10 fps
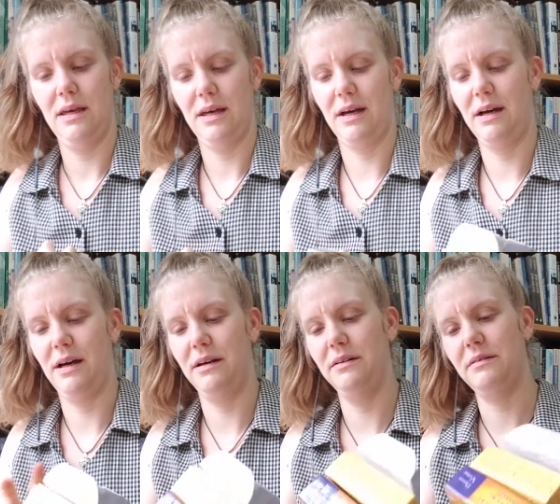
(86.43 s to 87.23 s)

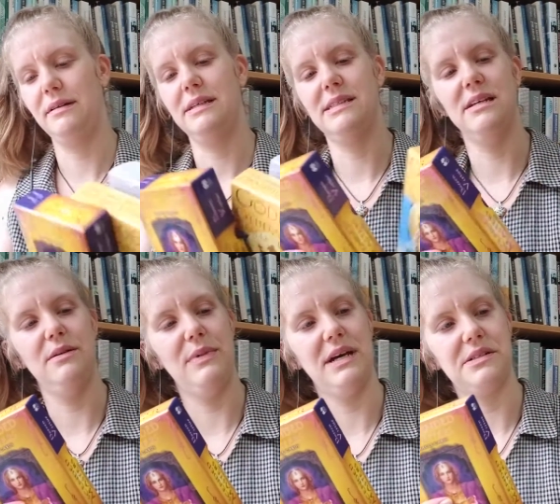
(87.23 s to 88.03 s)
uh,
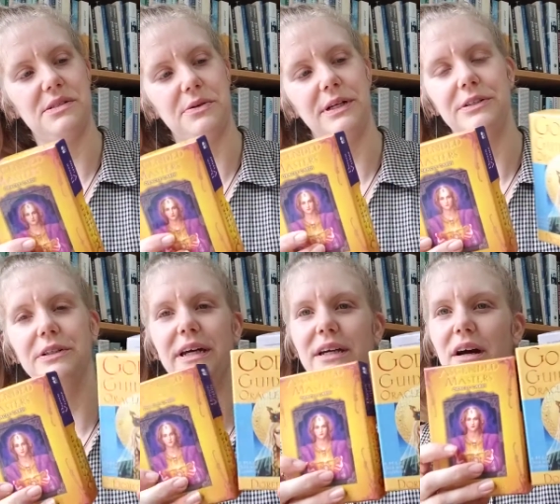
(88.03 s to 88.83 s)
Ascended Masters Oracle,
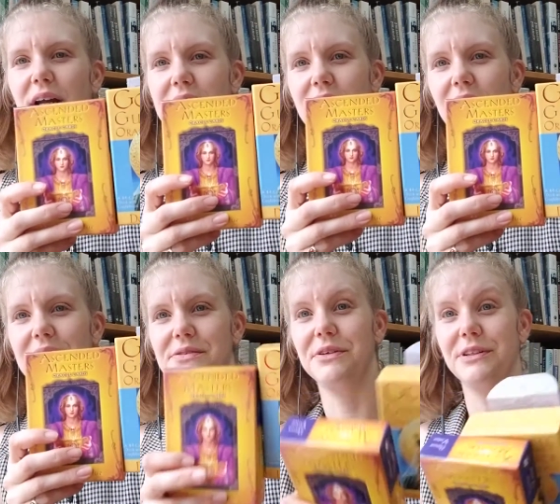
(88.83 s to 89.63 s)
and Goddess
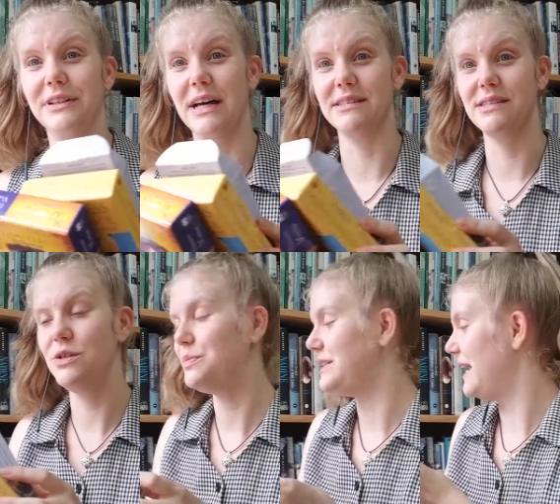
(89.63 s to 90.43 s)
Guidance Oracle as a
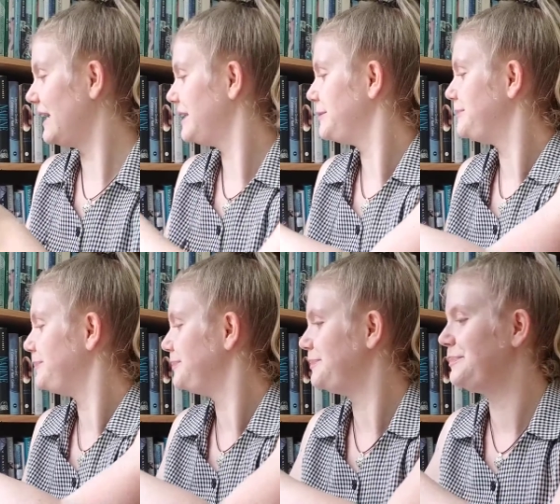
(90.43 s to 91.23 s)
super deck
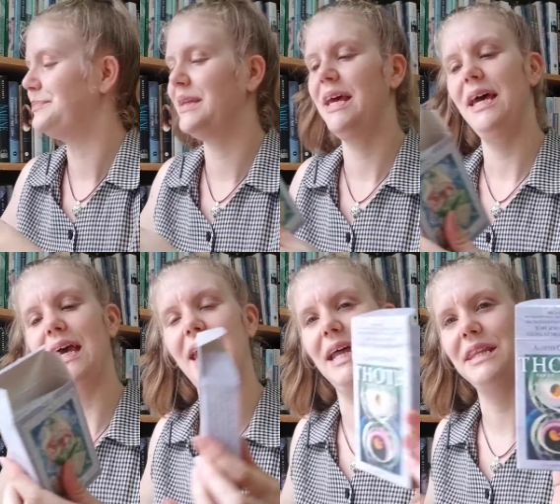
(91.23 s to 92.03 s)

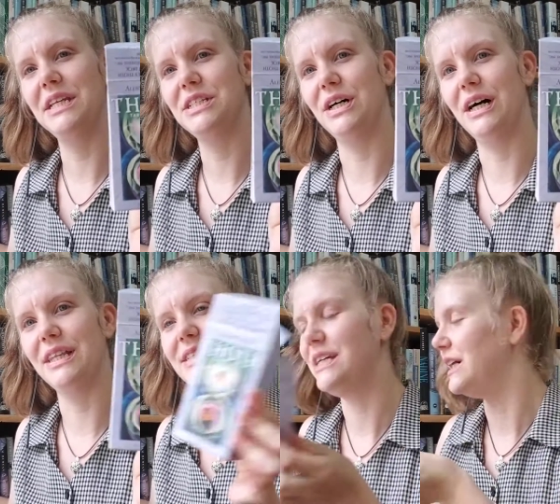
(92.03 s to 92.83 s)
and the
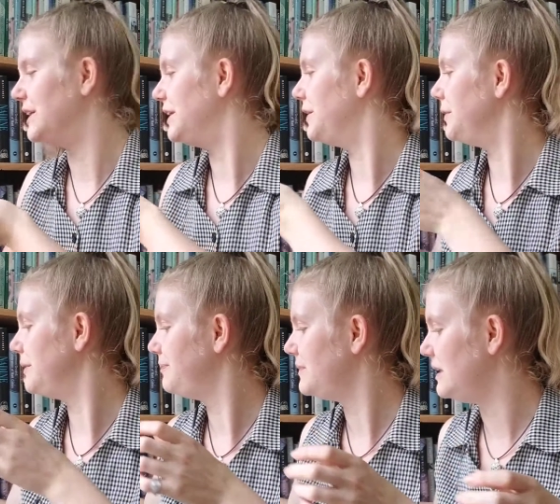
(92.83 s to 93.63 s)
Thoth Tarot.
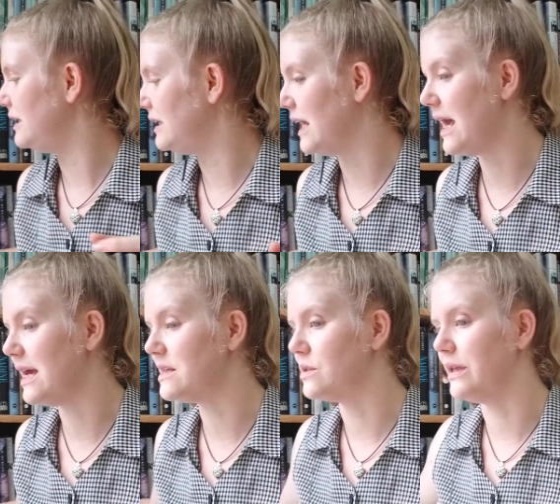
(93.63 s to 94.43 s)

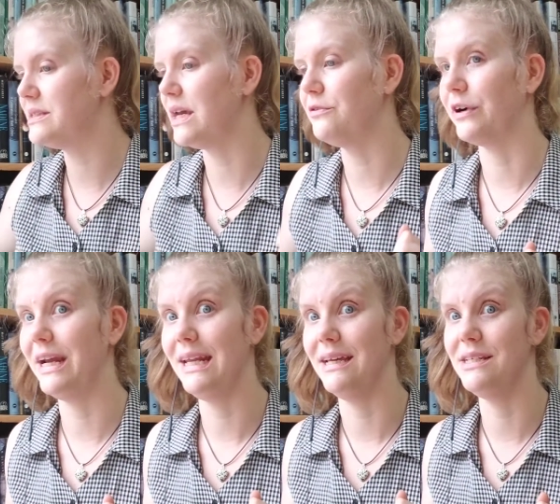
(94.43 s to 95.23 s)
Yay! So let's get
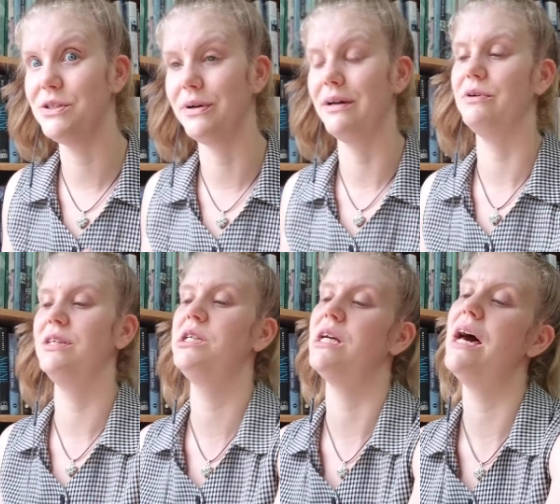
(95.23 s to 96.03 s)
right into it with
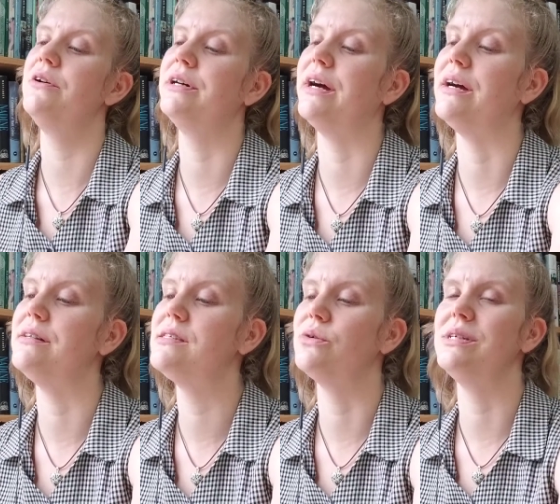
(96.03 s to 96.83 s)
the shadow
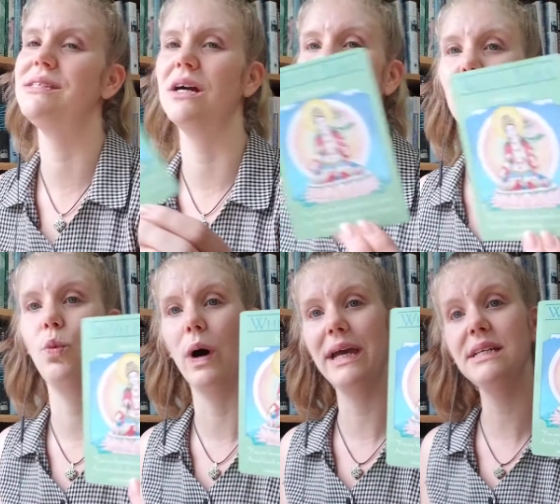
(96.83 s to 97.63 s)
cards. So we start with
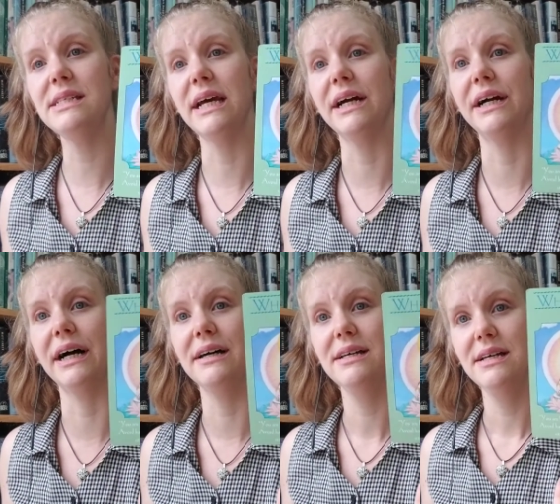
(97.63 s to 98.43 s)
White
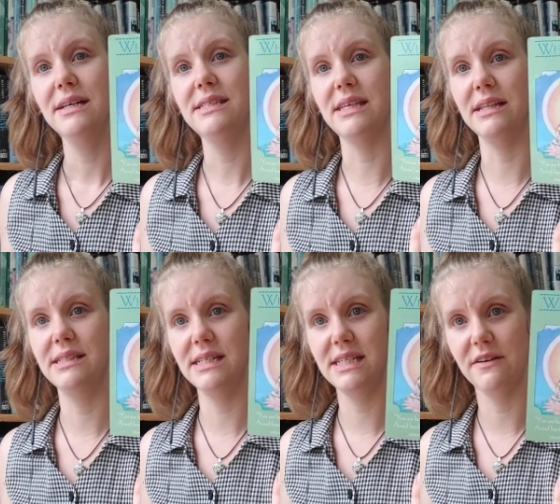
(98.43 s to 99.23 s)
Tara,
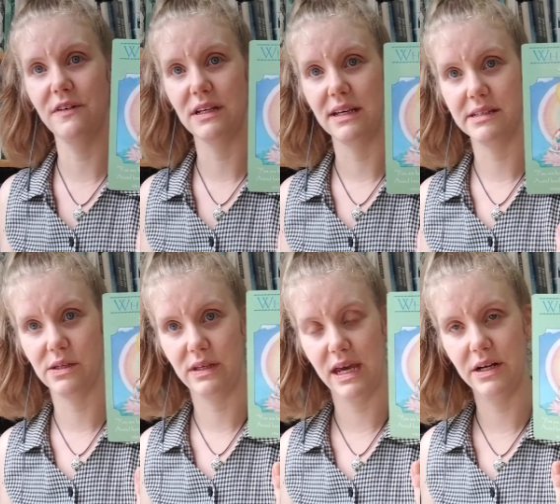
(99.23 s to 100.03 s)
sensitivity. So
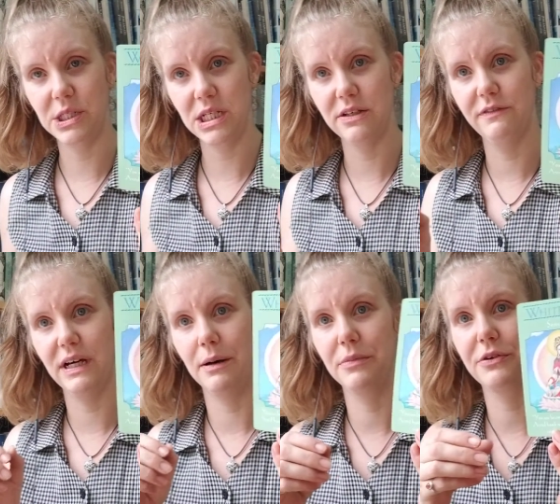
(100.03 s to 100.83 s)
the energy you've
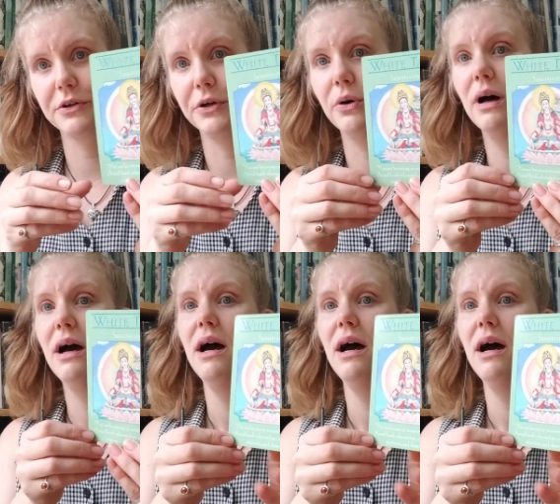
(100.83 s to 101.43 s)
come through